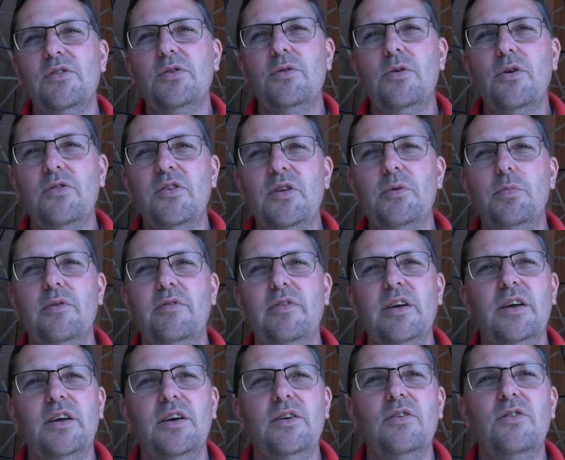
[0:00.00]
across the
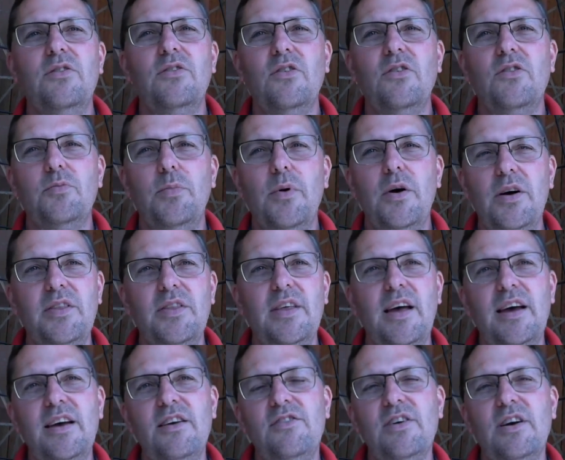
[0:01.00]
pavilions despite
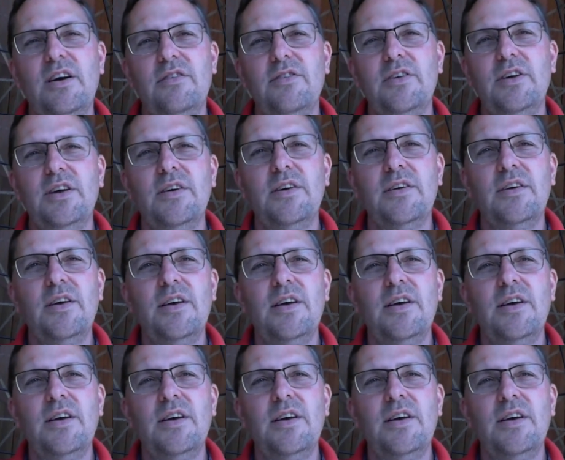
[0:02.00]
the HRV.